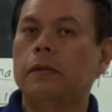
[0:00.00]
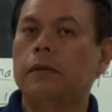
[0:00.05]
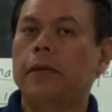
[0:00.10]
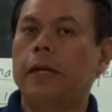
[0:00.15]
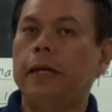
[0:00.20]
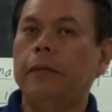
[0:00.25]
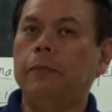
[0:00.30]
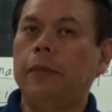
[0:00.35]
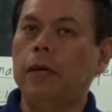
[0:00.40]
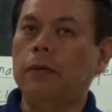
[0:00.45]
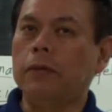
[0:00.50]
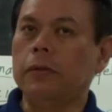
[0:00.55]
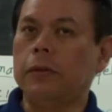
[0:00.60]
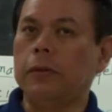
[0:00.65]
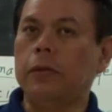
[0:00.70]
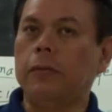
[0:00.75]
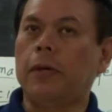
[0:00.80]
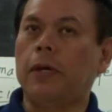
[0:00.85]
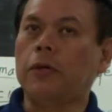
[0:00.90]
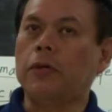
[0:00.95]
They
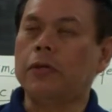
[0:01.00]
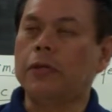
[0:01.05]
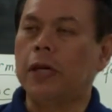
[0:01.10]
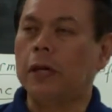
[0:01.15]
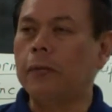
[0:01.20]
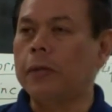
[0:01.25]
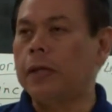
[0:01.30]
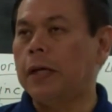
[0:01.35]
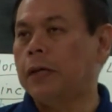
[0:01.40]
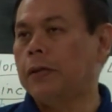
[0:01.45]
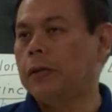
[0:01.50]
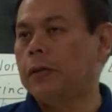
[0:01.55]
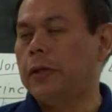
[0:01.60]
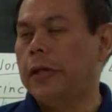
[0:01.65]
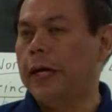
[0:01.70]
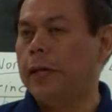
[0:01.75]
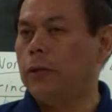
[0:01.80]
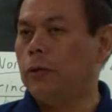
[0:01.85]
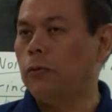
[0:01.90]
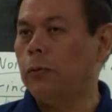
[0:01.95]
mounted about
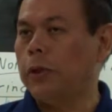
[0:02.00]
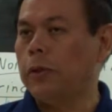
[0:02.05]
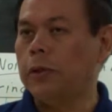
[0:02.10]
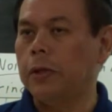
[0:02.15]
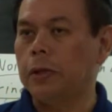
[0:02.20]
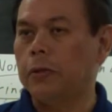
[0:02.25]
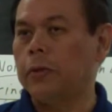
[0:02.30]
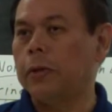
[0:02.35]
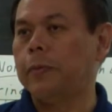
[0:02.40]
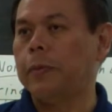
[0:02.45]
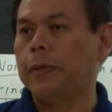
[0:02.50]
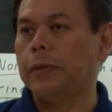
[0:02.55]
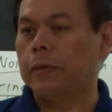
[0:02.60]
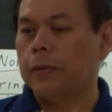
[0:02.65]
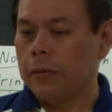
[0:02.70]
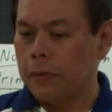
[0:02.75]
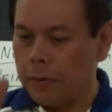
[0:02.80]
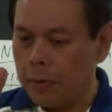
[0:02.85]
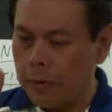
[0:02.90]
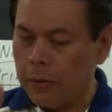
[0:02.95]
720
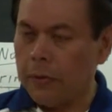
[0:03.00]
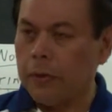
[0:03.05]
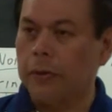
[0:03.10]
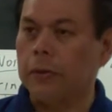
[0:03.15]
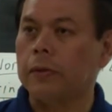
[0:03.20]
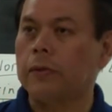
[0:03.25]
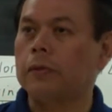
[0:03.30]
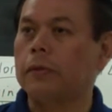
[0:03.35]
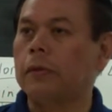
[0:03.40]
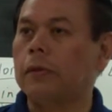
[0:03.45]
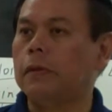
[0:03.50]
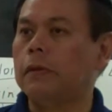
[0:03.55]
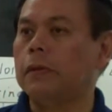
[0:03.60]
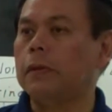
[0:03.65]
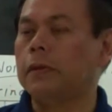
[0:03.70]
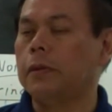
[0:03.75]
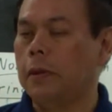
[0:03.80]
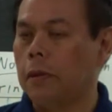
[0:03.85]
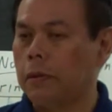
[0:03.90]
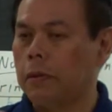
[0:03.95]
criminals in
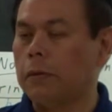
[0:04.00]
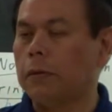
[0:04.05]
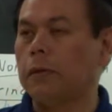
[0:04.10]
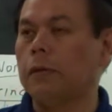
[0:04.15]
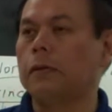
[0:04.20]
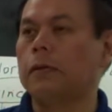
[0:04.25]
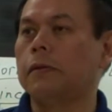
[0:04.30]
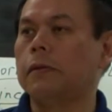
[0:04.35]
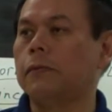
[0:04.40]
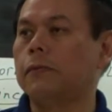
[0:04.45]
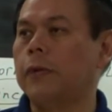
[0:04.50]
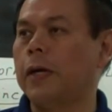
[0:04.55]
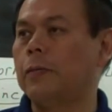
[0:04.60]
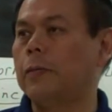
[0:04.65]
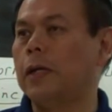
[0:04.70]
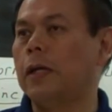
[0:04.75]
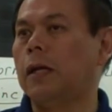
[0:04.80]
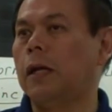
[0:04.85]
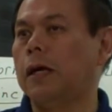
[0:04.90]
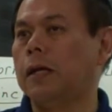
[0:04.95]
the whole
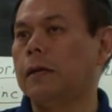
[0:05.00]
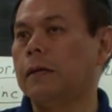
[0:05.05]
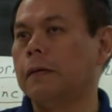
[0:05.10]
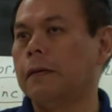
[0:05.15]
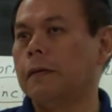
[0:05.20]
family line.